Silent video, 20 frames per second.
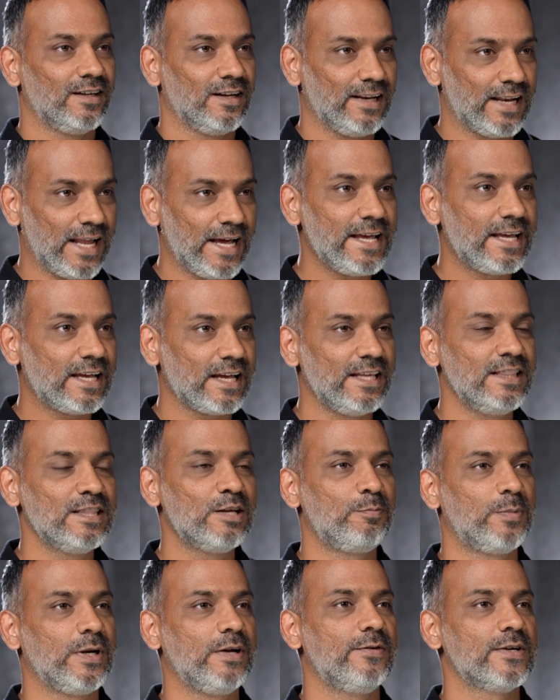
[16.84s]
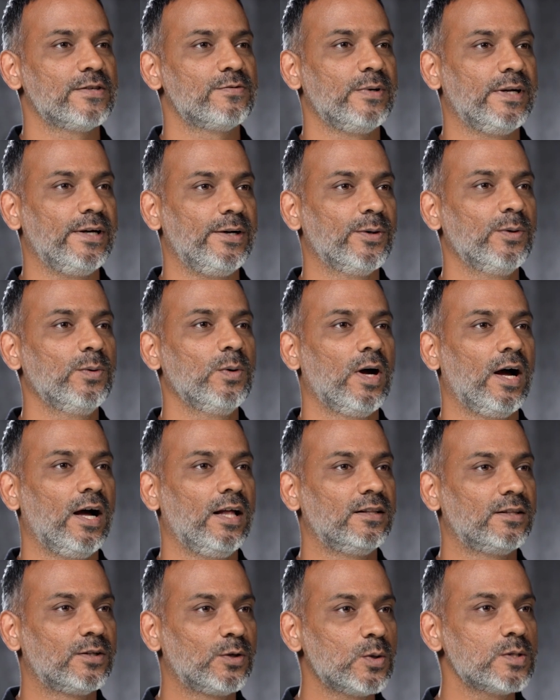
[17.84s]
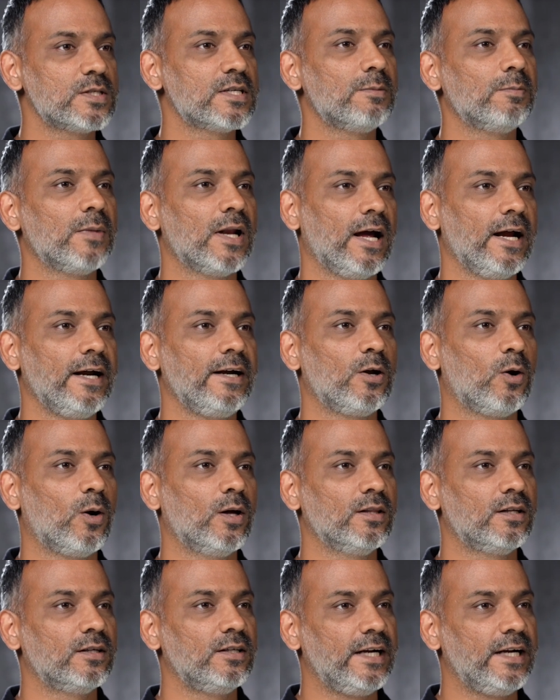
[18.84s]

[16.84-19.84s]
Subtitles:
Like in the previous video, I'll throw some light on the